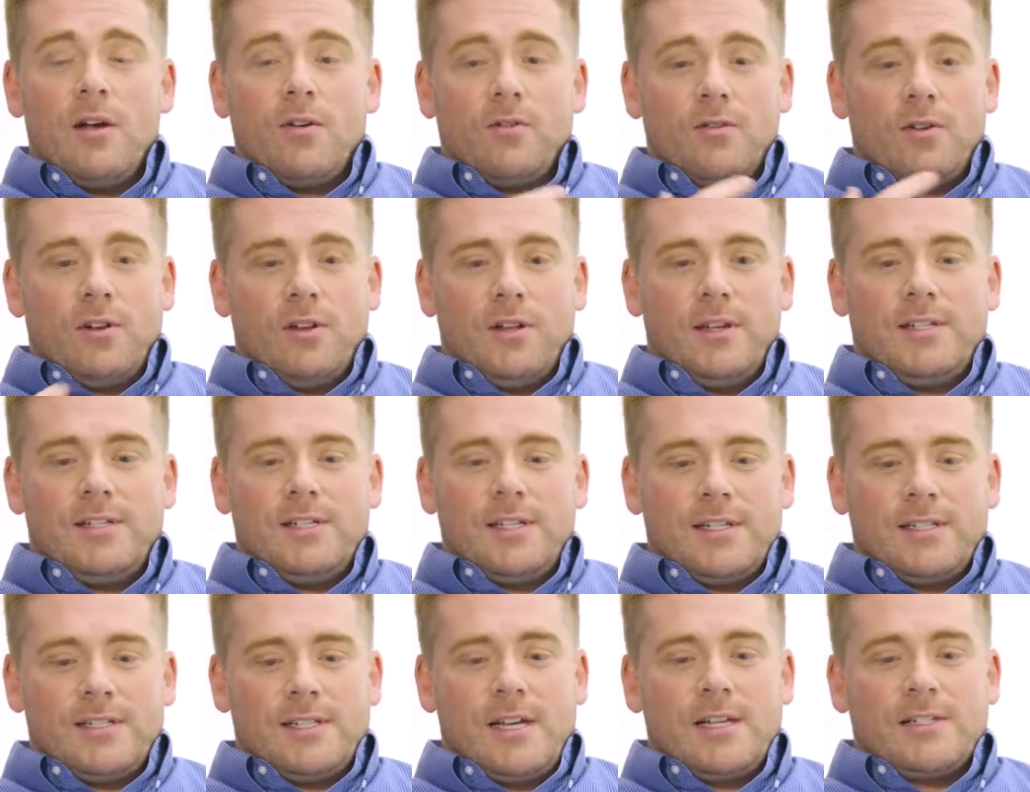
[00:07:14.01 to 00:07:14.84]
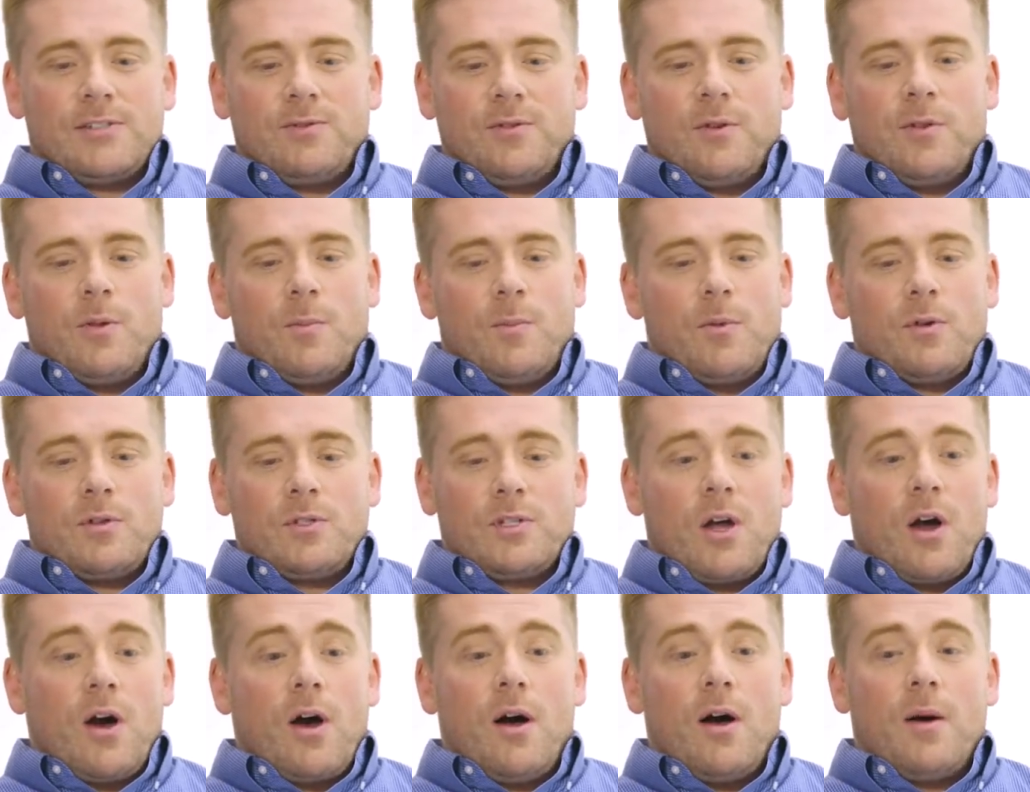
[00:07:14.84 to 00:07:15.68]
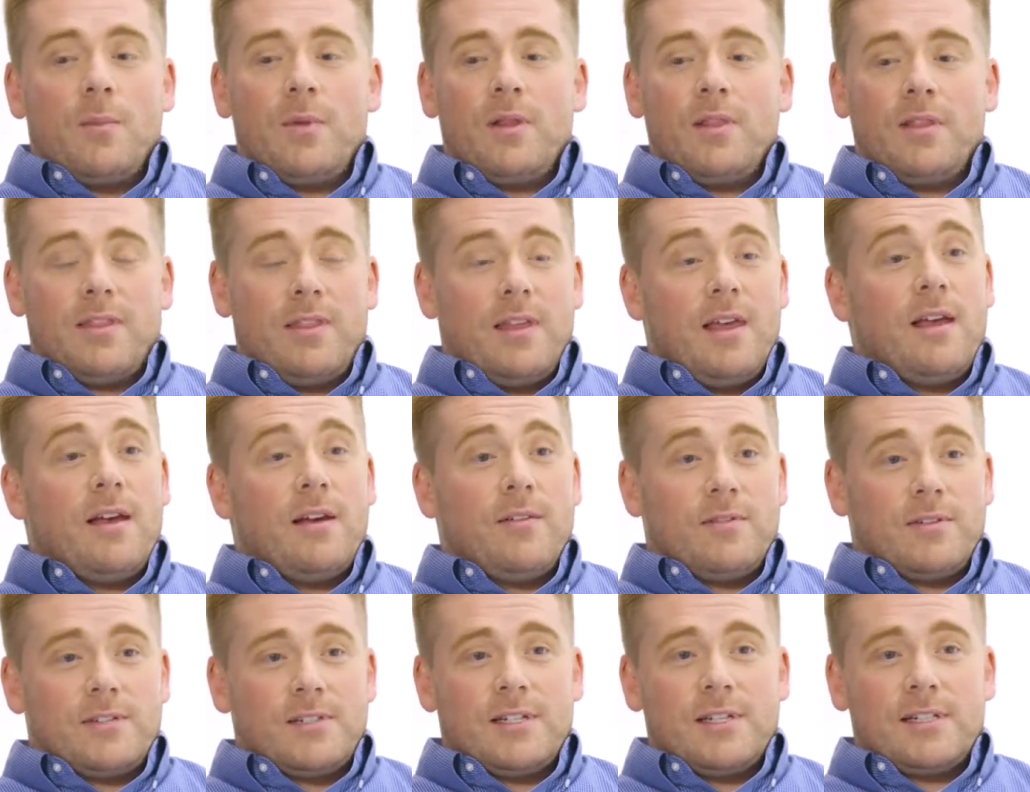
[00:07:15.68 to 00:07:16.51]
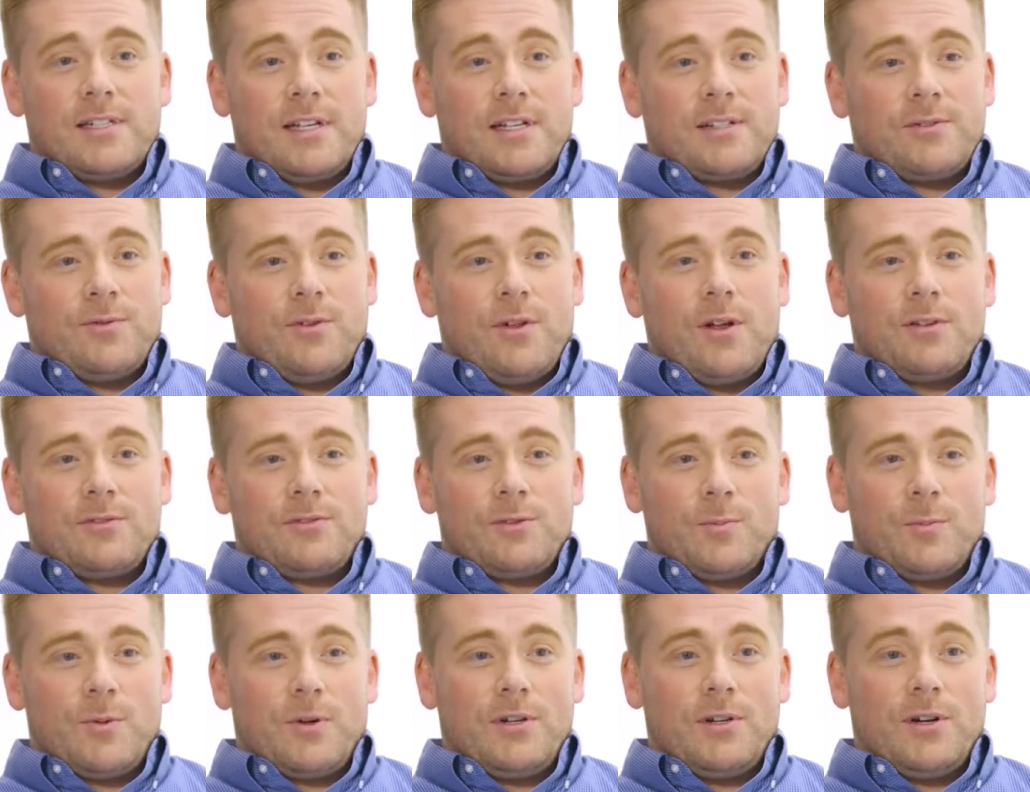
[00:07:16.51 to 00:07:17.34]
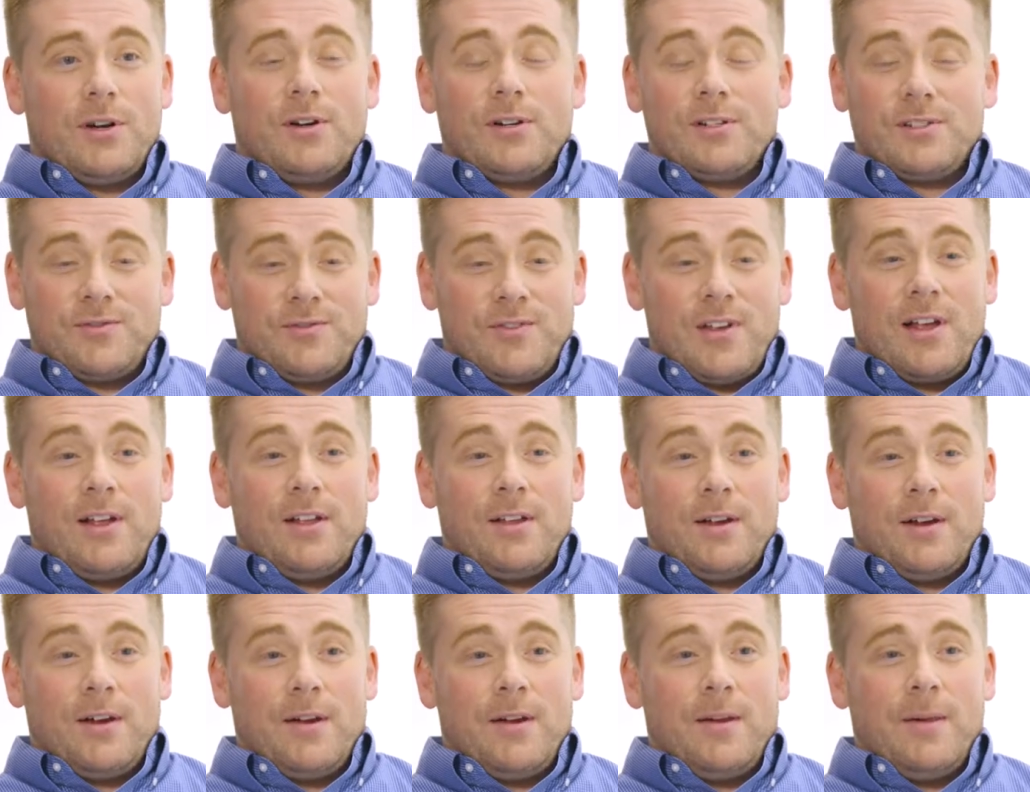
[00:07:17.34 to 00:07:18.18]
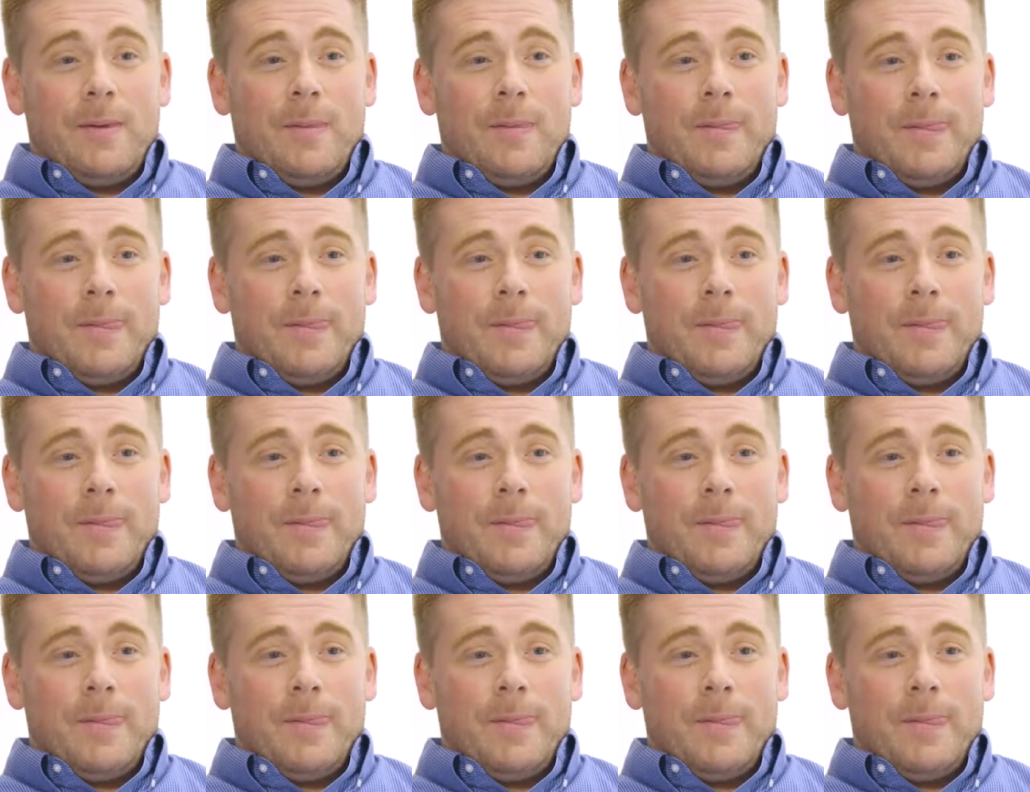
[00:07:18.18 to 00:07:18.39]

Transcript: really successful, the most common thing of a successful entrepreneur is failure.